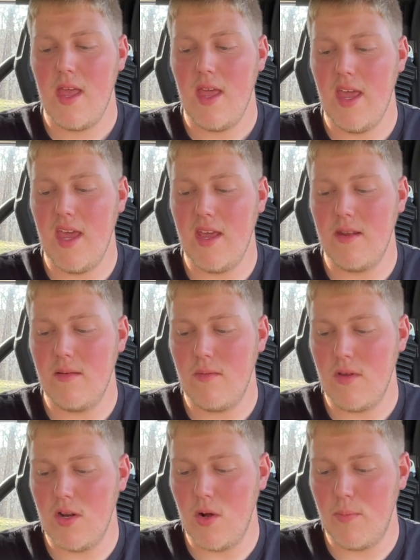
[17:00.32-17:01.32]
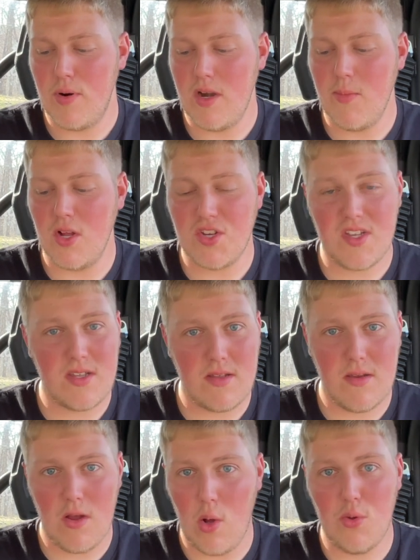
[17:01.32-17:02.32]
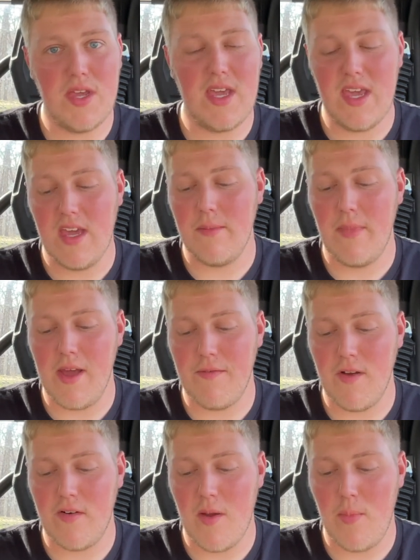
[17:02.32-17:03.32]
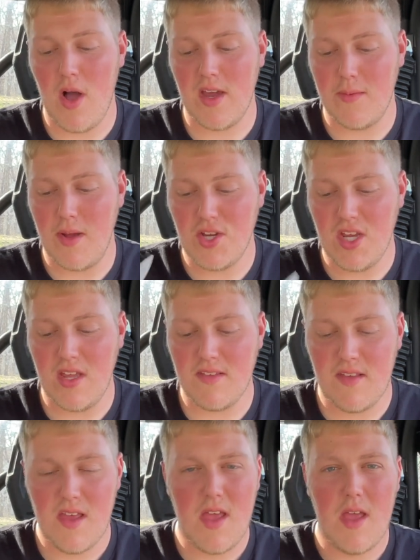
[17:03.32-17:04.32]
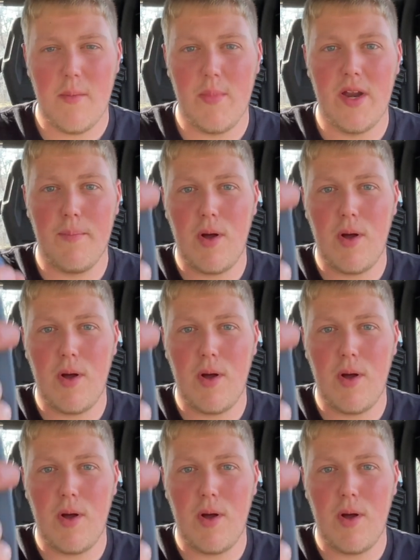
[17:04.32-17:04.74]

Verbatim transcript: and you know pretty much only in my front right pocket of my jeans but it